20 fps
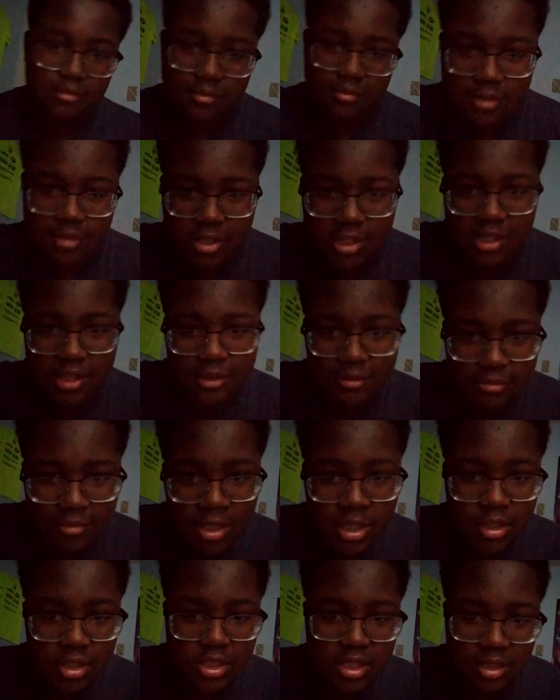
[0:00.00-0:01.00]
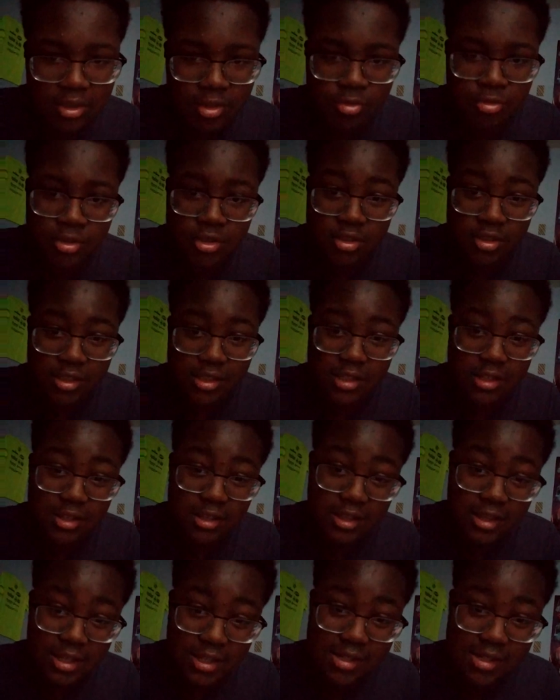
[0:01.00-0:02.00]
Okay, Charles, real talk.
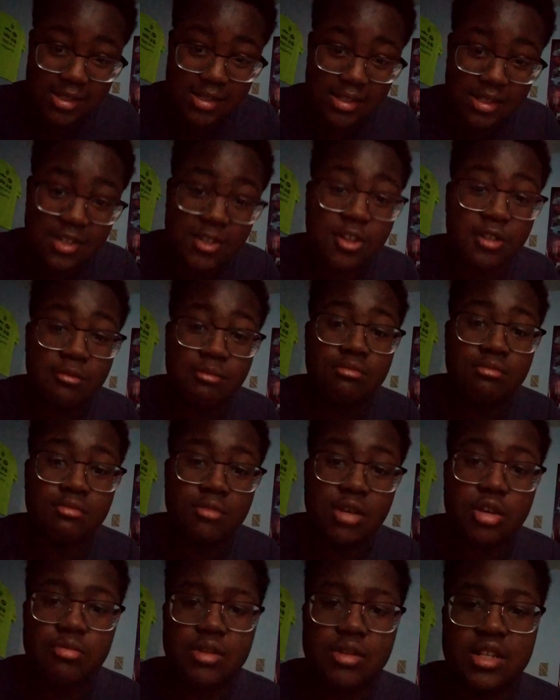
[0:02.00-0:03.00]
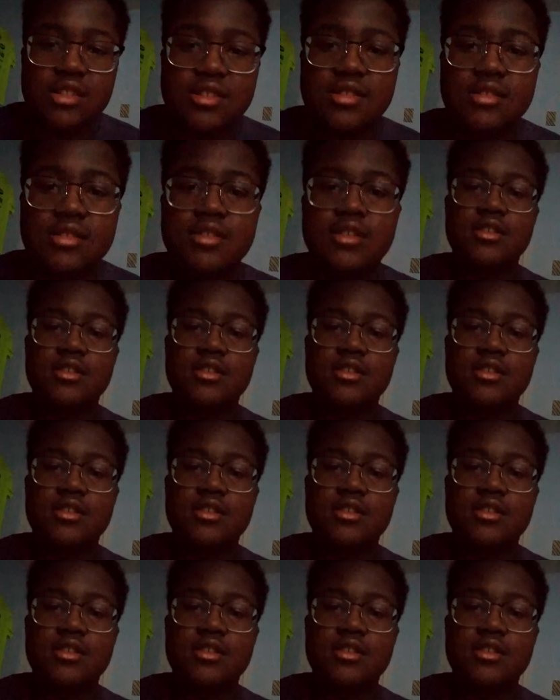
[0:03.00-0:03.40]
This is our moment.